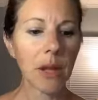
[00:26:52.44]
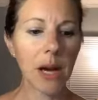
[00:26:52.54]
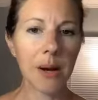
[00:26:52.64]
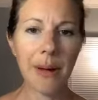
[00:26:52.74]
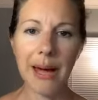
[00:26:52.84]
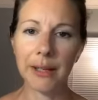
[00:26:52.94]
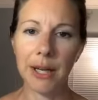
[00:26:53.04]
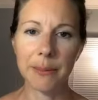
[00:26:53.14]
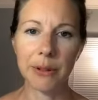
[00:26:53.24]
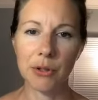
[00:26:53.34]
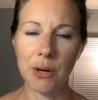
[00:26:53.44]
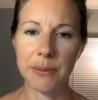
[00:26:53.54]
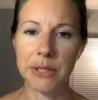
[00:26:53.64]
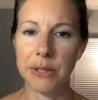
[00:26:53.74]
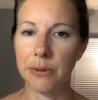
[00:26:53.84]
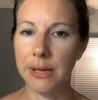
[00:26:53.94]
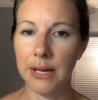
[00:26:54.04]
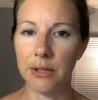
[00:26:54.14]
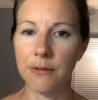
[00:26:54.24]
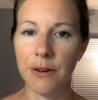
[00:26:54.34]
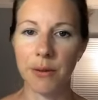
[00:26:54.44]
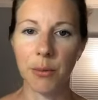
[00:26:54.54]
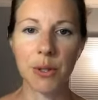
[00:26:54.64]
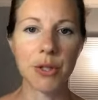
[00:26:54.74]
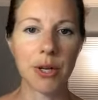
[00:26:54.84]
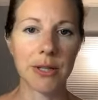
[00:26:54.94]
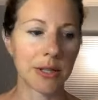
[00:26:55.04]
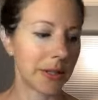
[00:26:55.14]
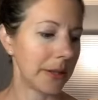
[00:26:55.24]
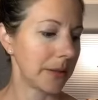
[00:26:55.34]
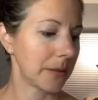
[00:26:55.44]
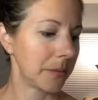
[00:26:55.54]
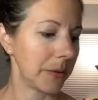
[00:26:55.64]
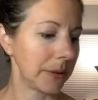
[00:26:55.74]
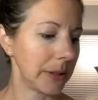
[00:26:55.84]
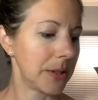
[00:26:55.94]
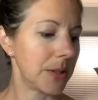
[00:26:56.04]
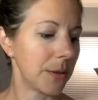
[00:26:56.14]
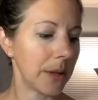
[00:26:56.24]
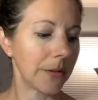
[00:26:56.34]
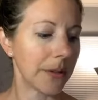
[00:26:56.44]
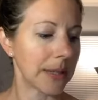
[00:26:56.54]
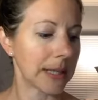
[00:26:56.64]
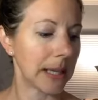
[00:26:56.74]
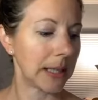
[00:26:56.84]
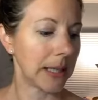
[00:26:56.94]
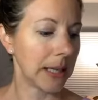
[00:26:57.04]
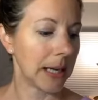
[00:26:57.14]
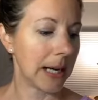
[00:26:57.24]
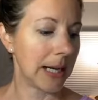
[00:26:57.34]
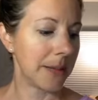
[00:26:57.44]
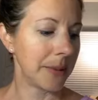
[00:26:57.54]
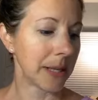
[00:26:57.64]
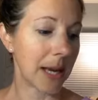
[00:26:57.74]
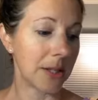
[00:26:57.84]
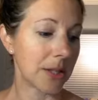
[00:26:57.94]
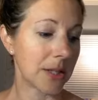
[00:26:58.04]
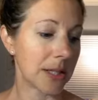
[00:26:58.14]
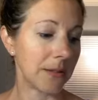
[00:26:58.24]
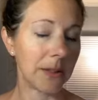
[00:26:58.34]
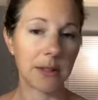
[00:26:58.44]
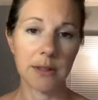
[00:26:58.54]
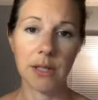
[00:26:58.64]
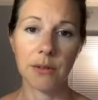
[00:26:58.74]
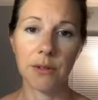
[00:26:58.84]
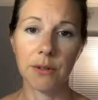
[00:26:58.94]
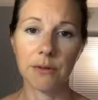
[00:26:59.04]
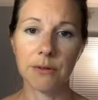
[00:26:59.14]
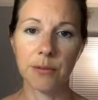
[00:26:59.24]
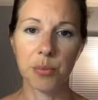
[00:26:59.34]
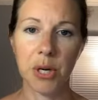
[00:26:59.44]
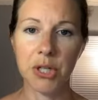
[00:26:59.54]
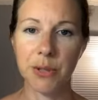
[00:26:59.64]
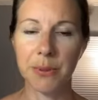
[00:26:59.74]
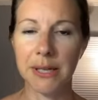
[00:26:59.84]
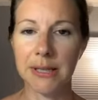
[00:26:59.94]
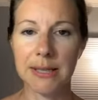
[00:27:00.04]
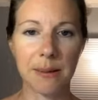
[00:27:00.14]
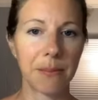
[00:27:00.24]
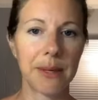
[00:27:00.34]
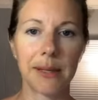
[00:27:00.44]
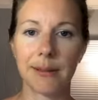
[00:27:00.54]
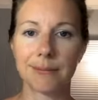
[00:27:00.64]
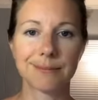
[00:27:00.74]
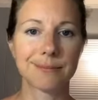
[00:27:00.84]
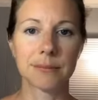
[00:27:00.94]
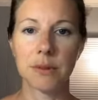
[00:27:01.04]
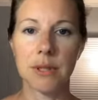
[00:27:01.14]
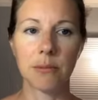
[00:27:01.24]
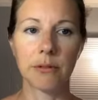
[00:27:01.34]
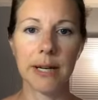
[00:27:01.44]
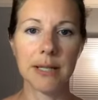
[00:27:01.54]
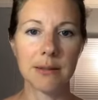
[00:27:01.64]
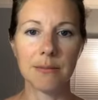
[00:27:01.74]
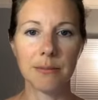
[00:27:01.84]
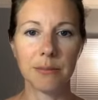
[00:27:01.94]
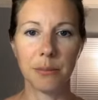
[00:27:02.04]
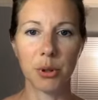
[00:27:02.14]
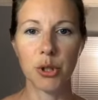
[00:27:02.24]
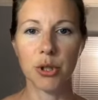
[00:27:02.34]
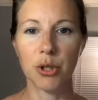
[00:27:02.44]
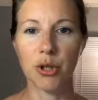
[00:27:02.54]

Add a couple drops to, again, your favorite moisturizer, and be really soothing for the skin. Again, just even, you know, if you've brushed up against something, some random bush or